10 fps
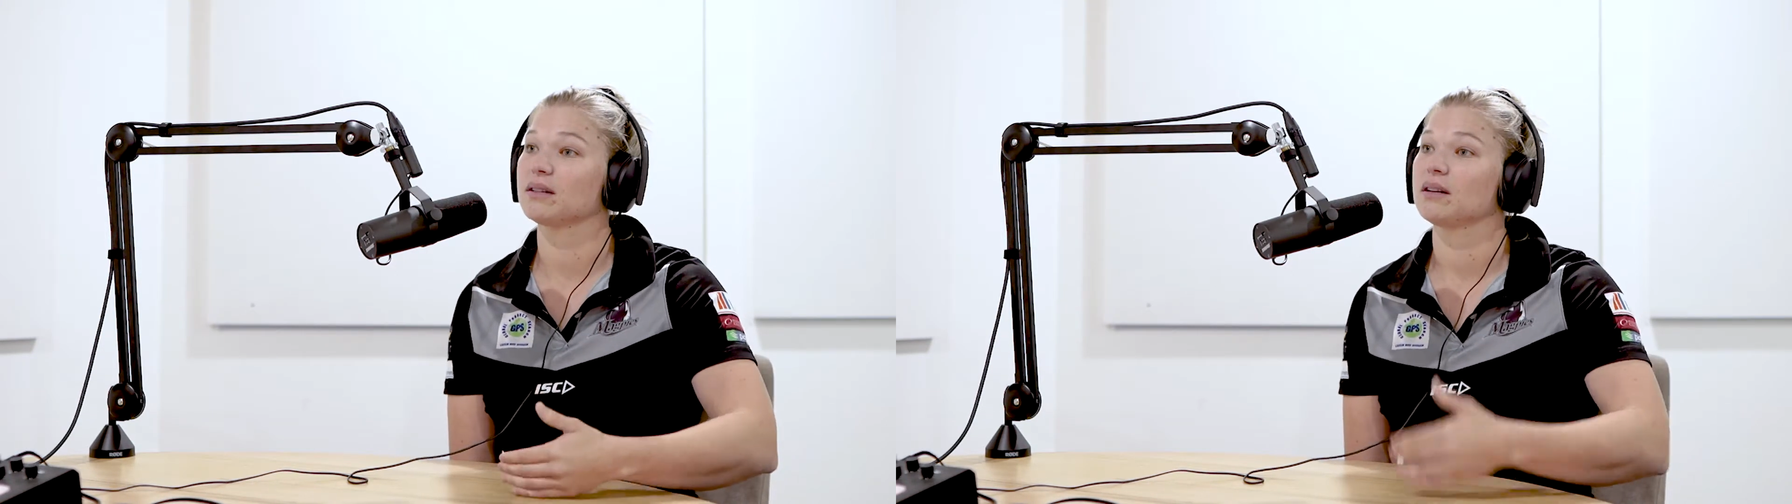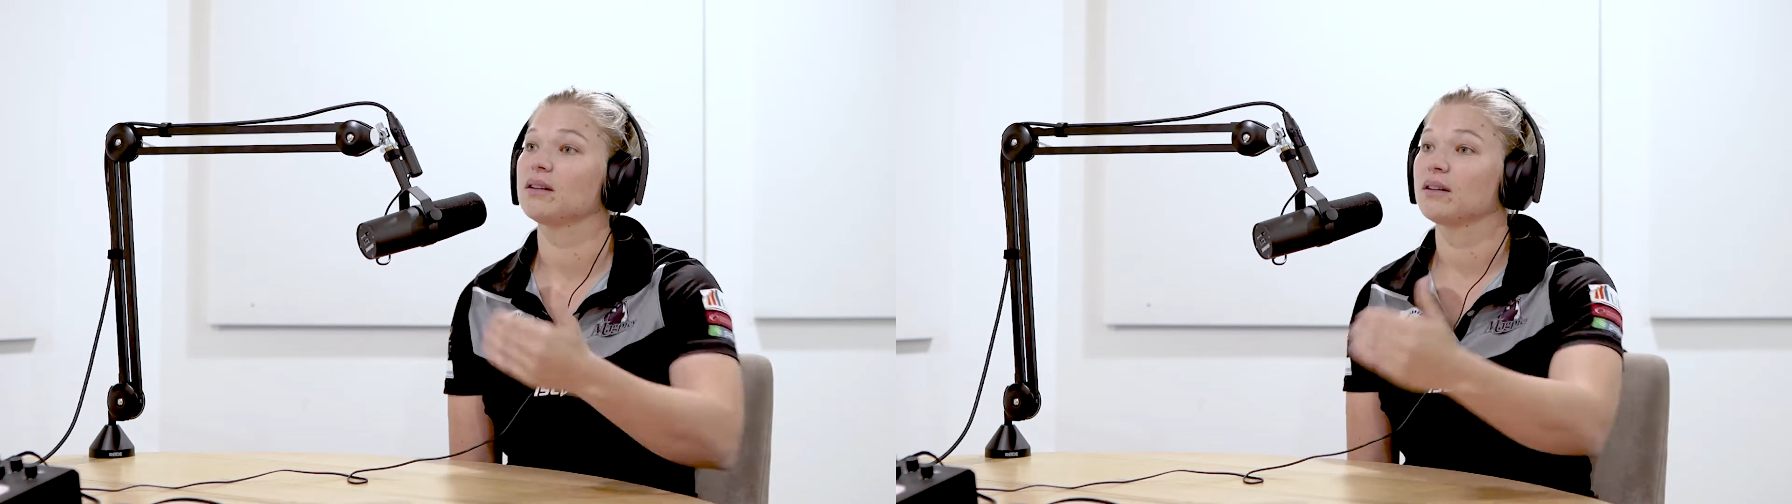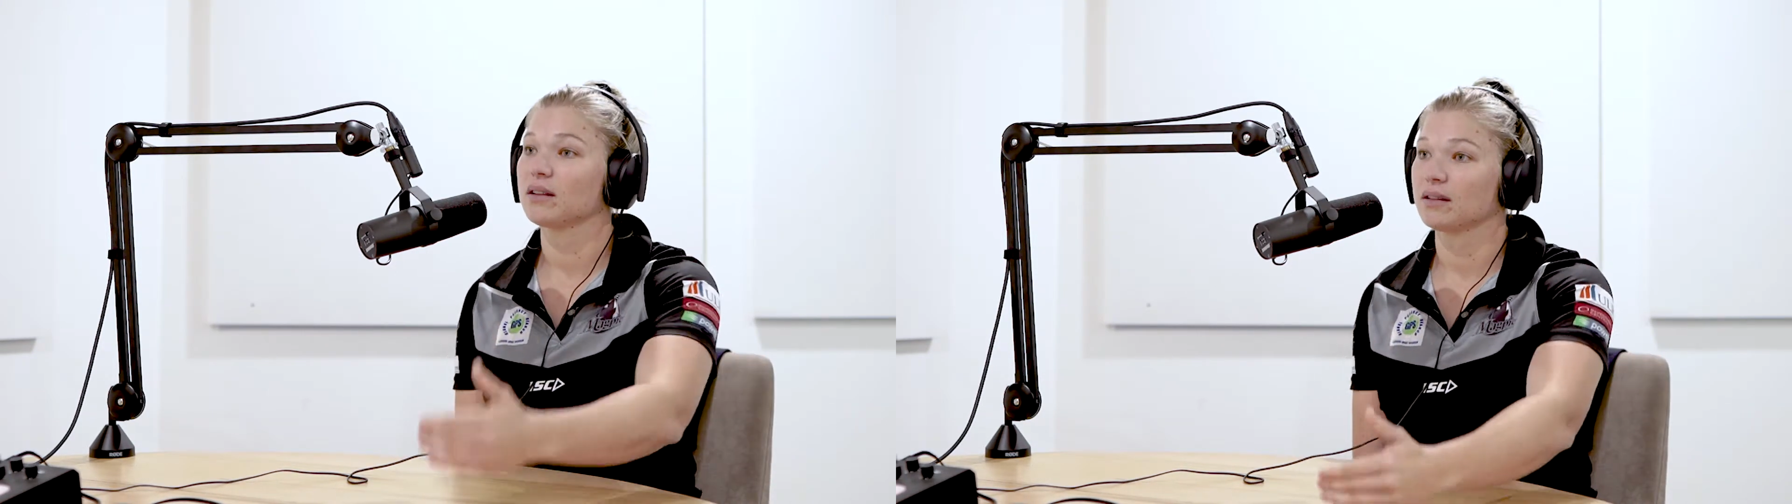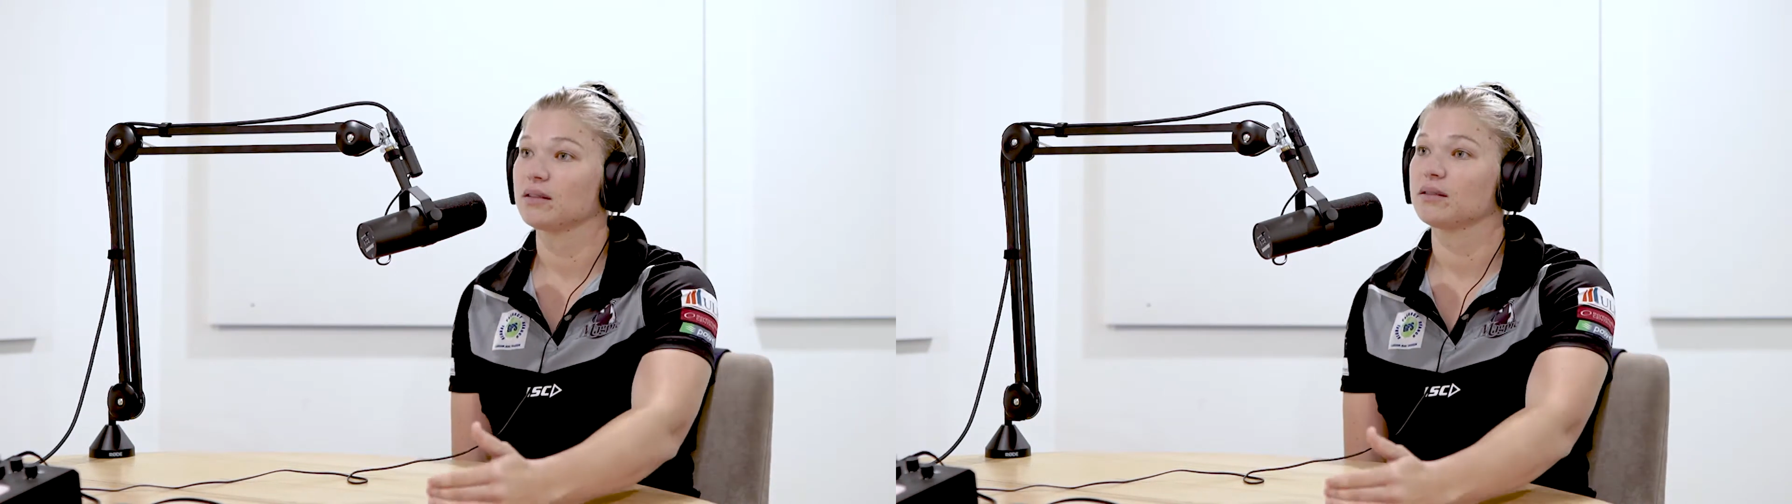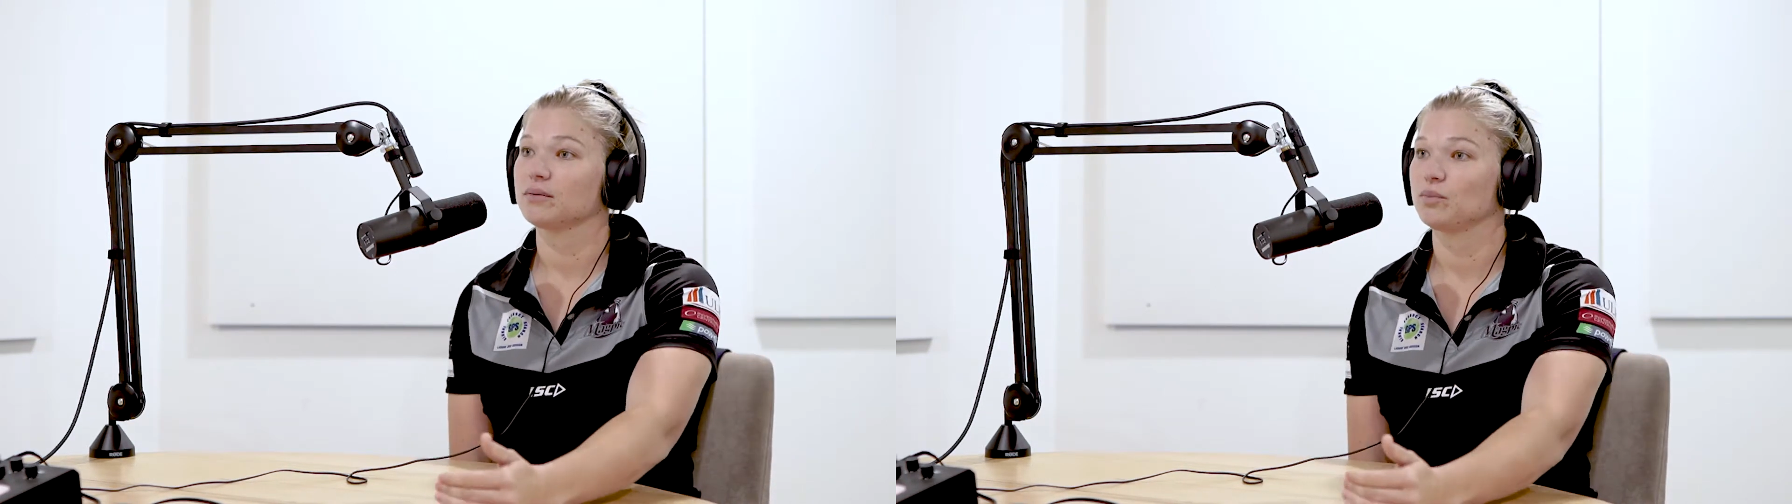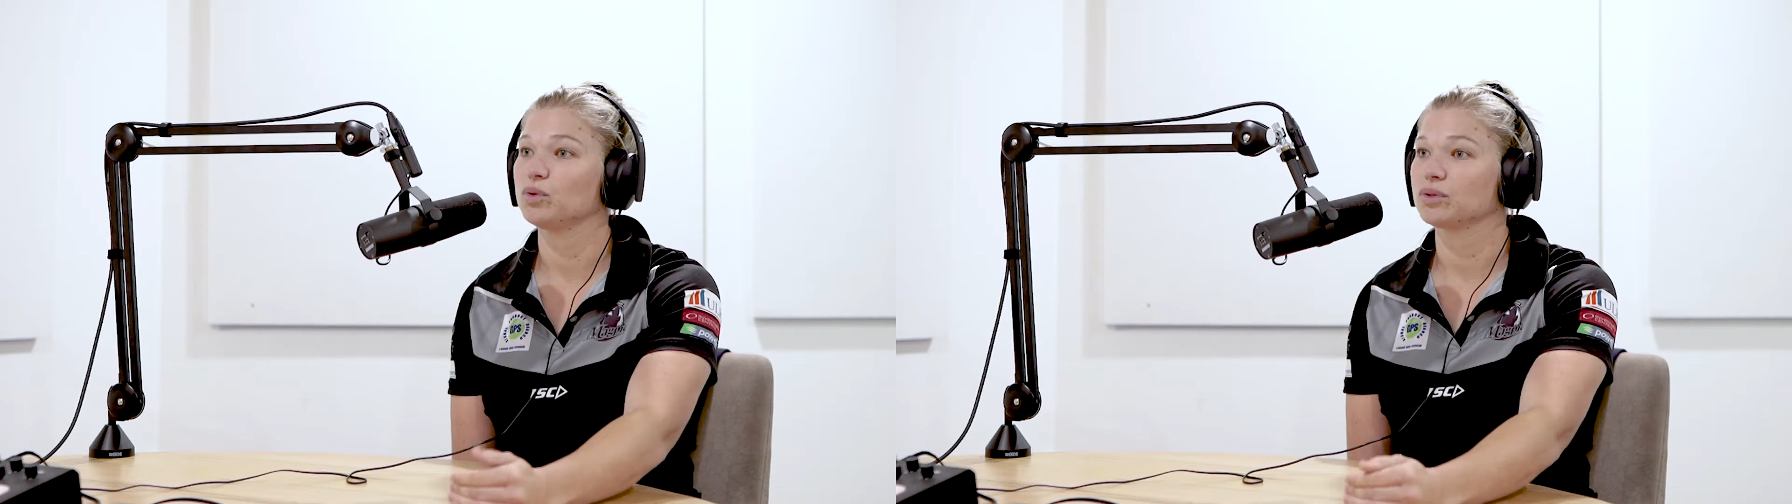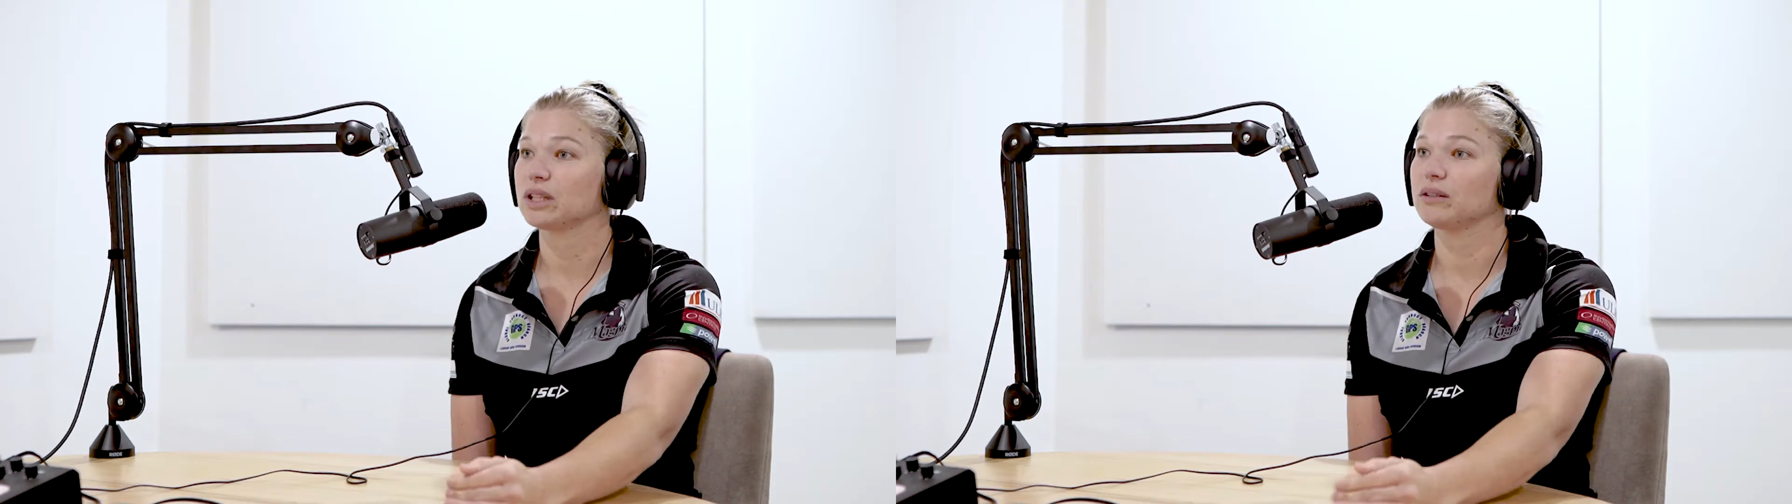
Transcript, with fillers: Yeah will